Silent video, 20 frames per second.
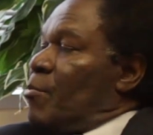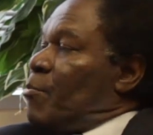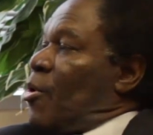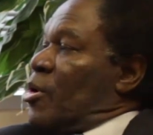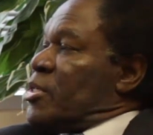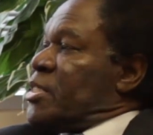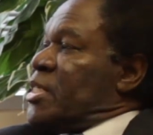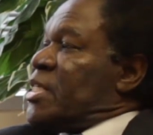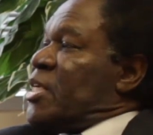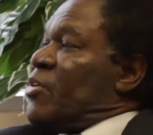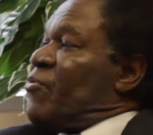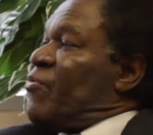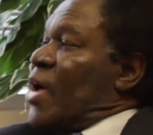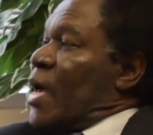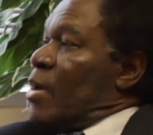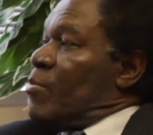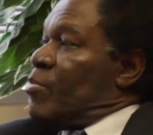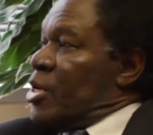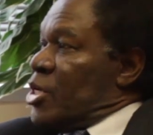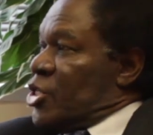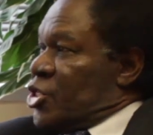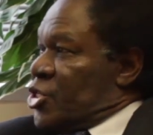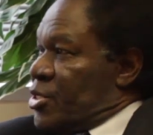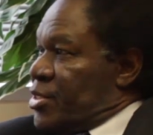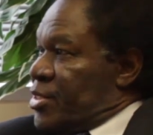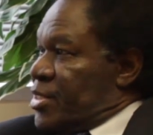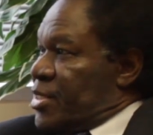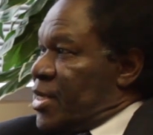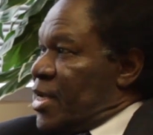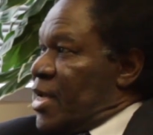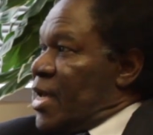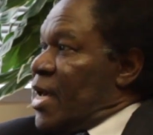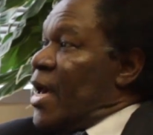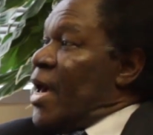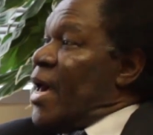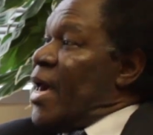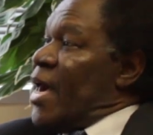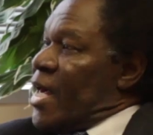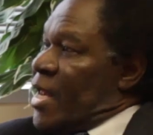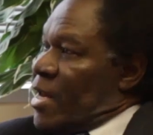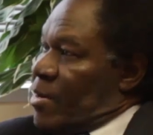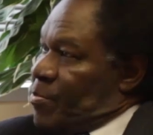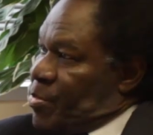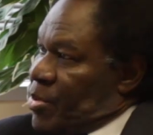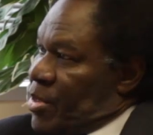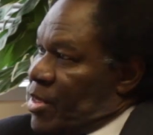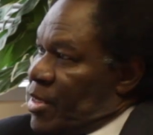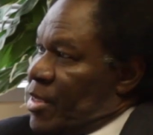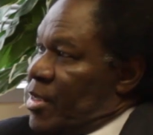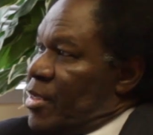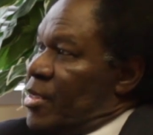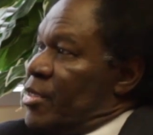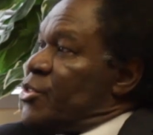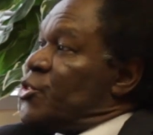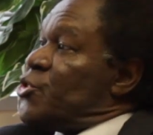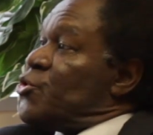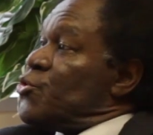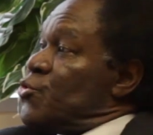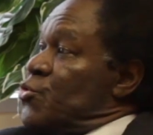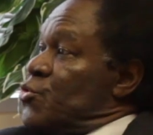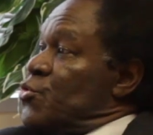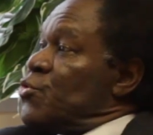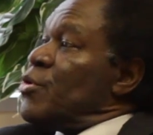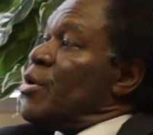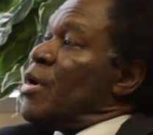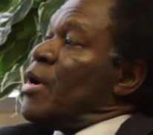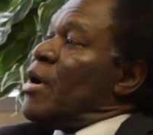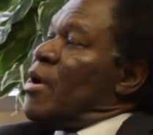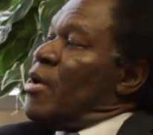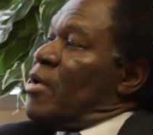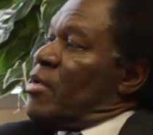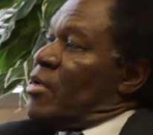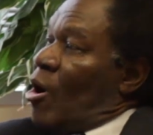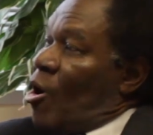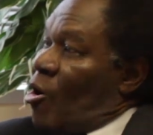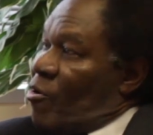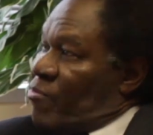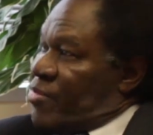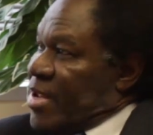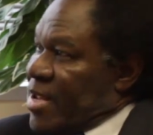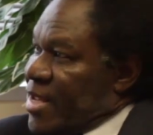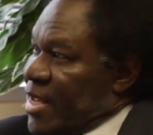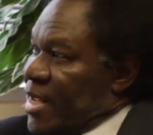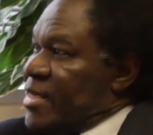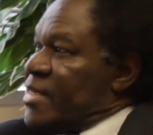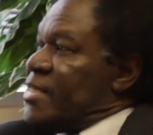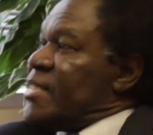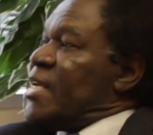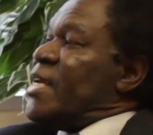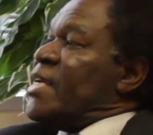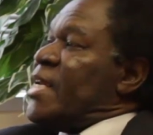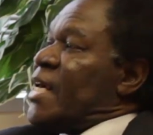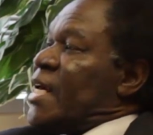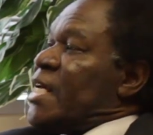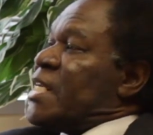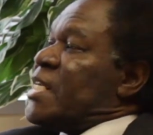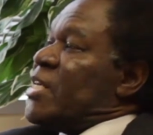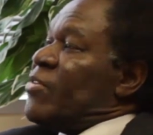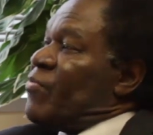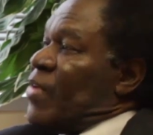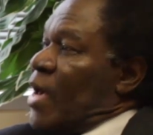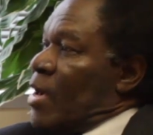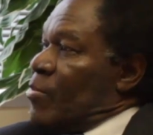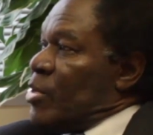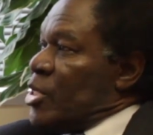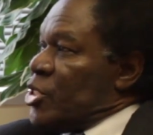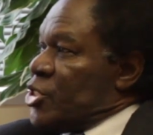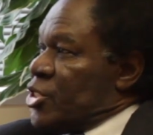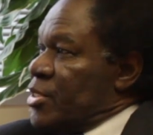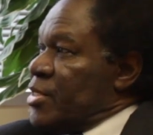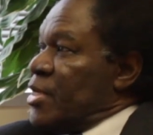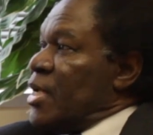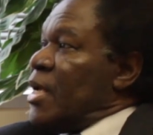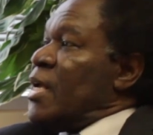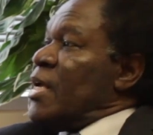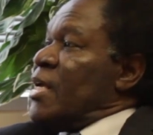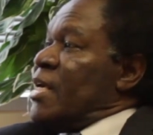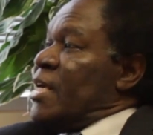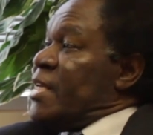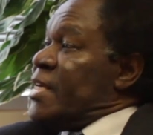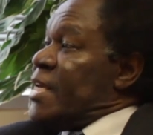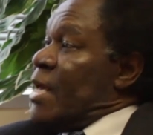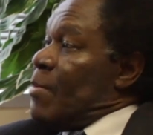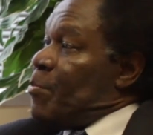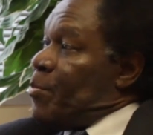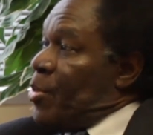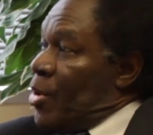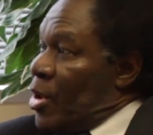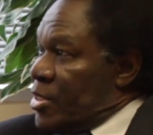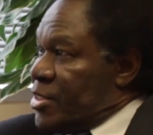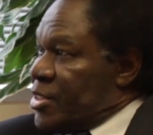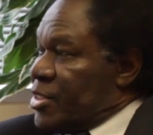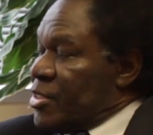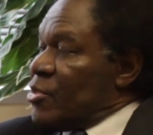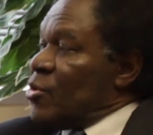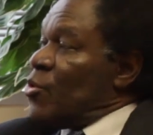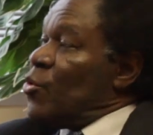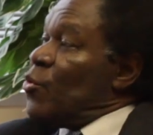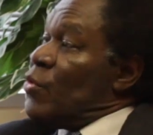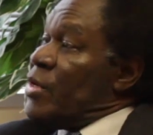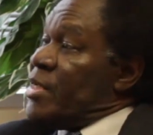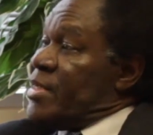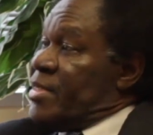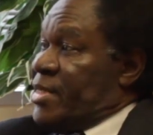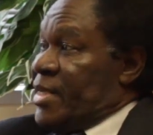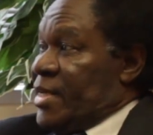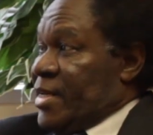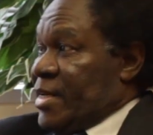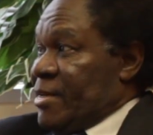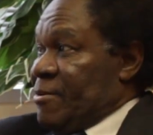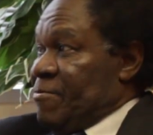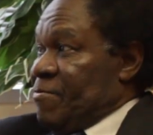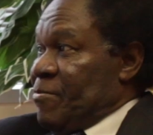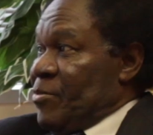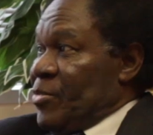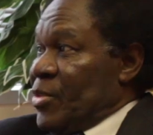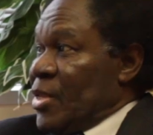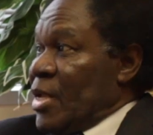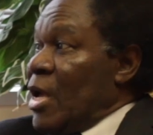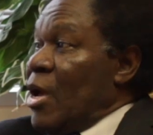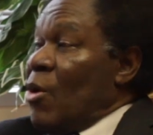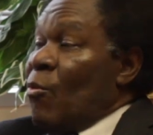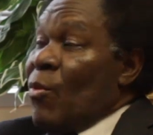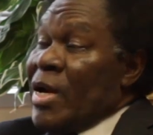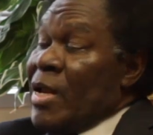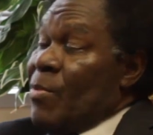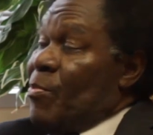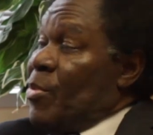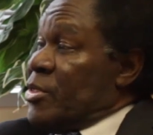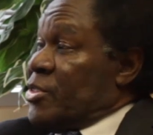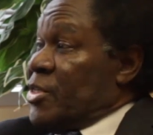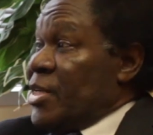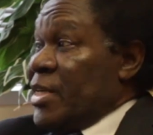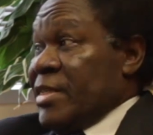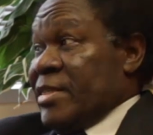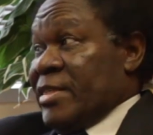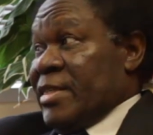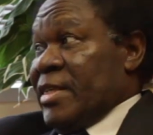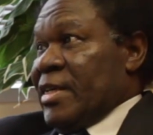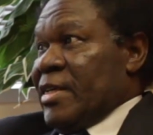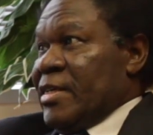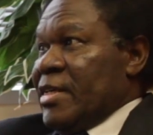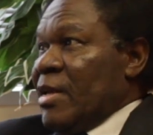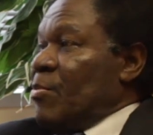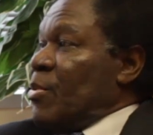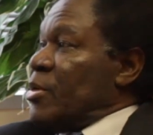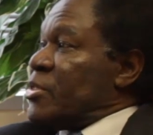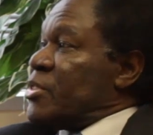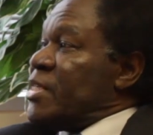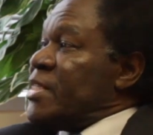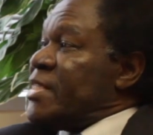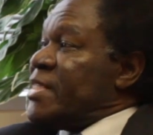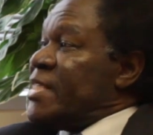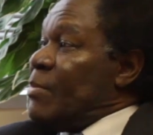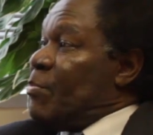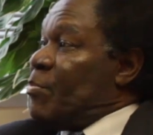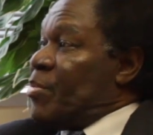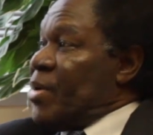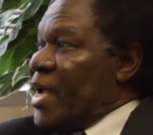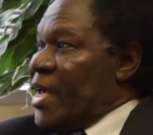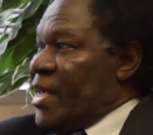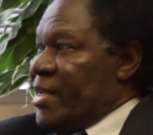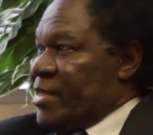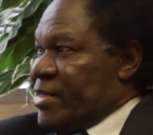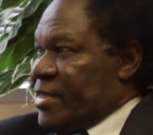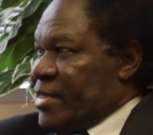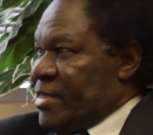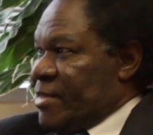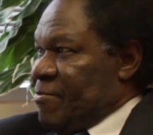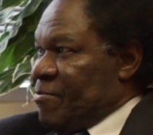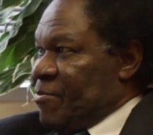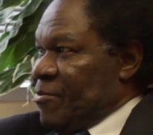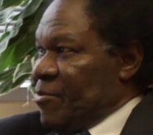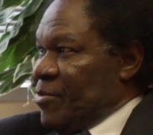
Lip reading: Positive vibrations help to offset the negative vibration in a person who is sick. When a person is sick, the person is depressed.